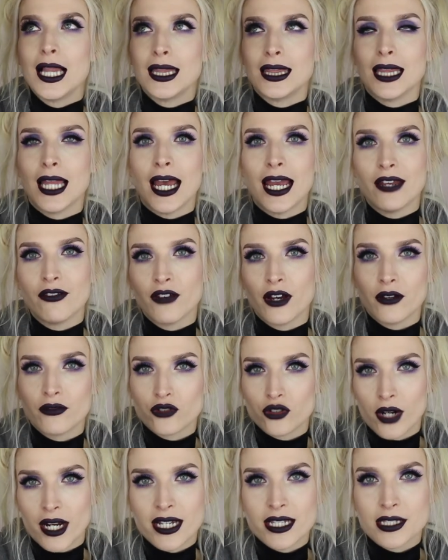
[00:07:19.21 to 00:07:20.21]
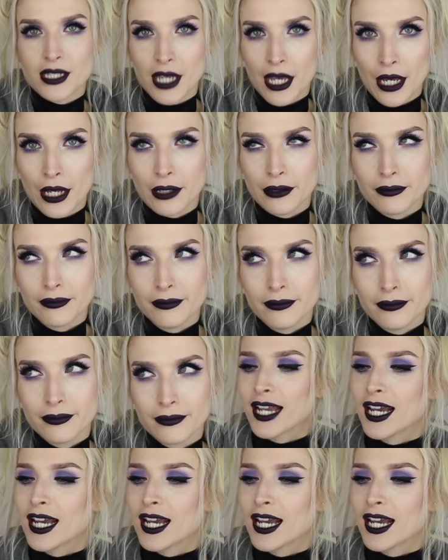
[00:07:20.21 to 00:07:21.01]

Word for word: life of dry skin.